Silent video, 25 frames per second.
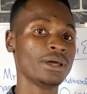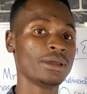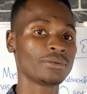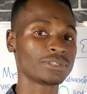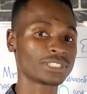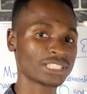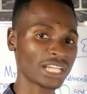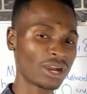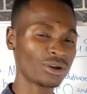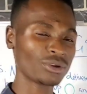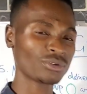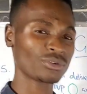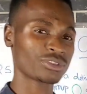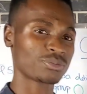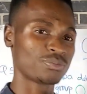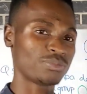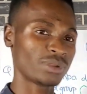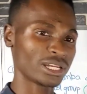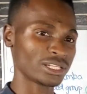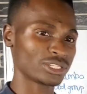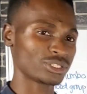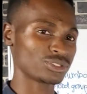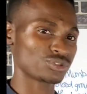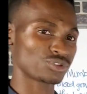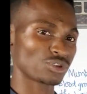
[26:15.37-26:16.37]
child with
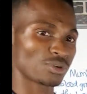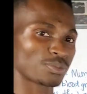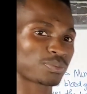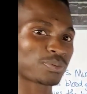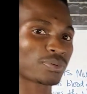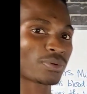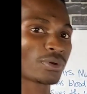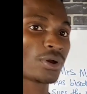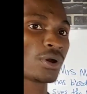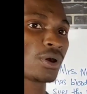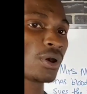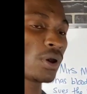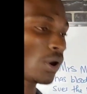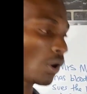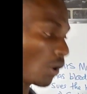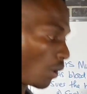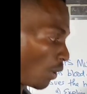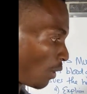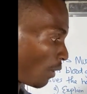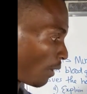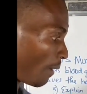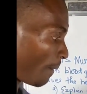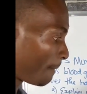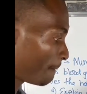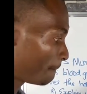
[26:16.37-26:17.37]
blood group
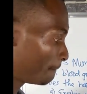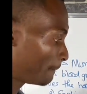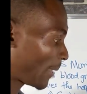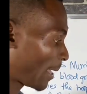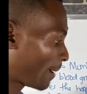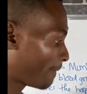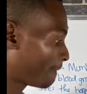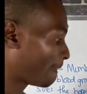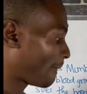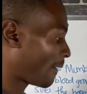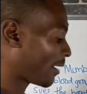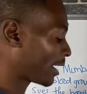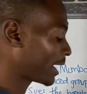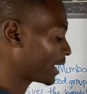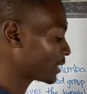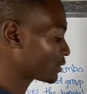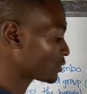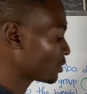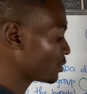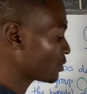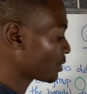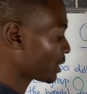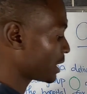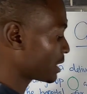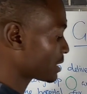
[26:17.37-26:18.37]
O? Okay, so
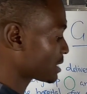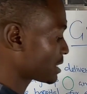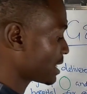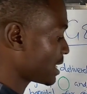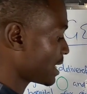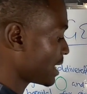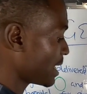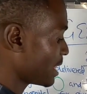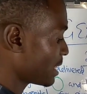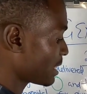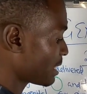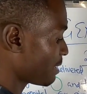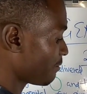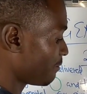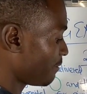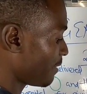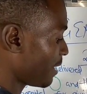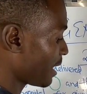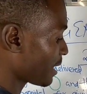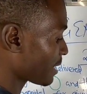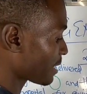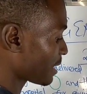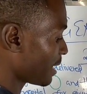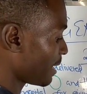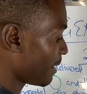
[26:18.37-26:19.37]
you can say the
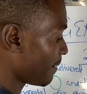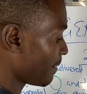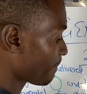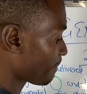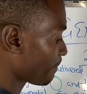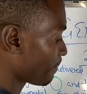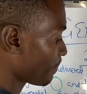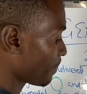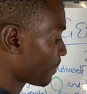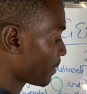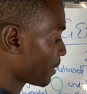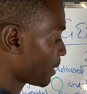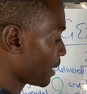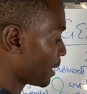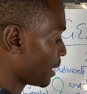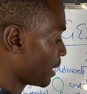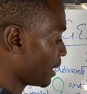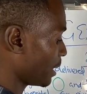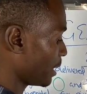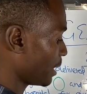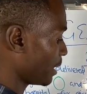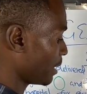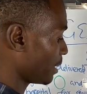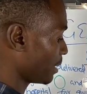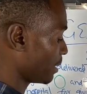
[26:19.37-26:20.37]
father
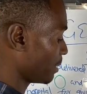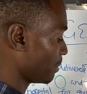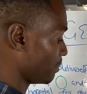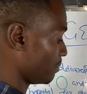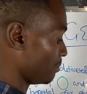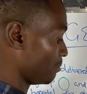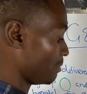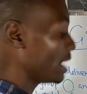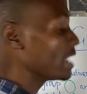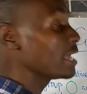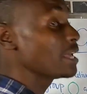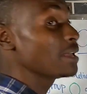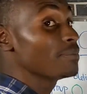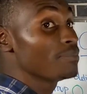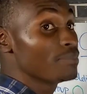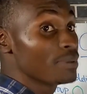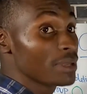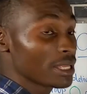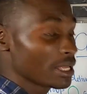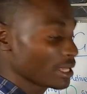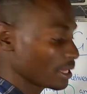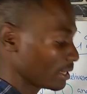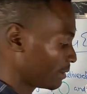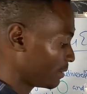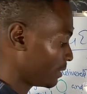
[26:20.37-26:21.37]
may
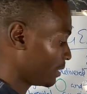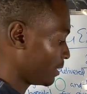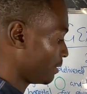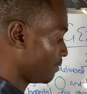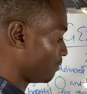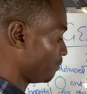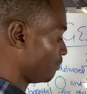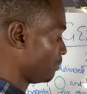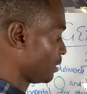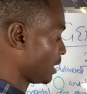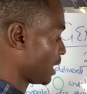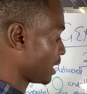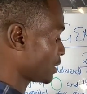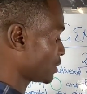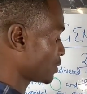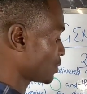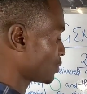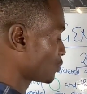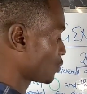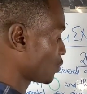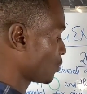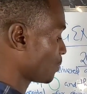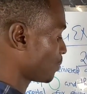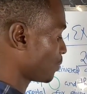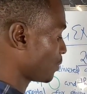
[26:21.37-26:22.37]
be blood
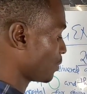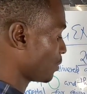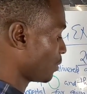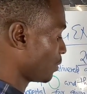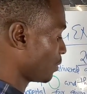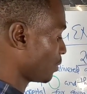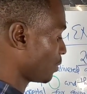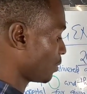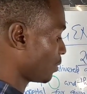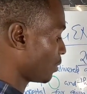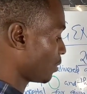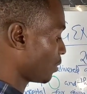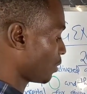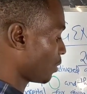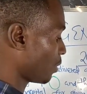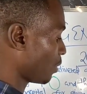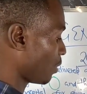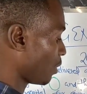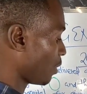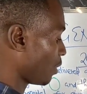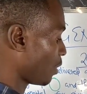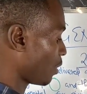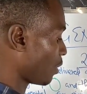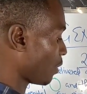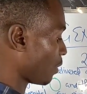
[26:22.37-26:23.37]
group
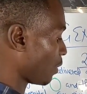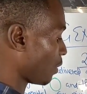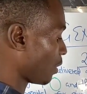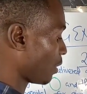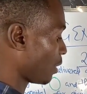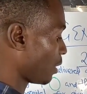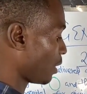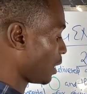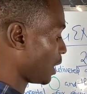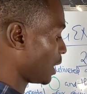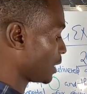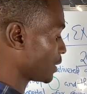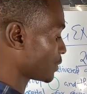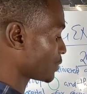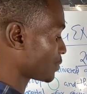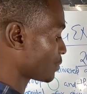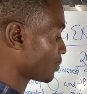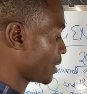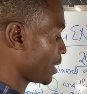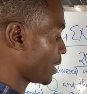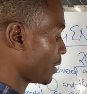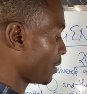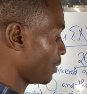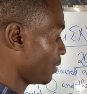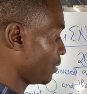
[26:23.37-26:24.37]
O as
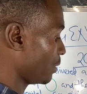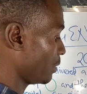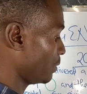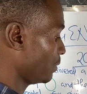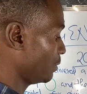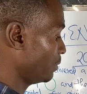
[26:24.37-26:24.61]
well.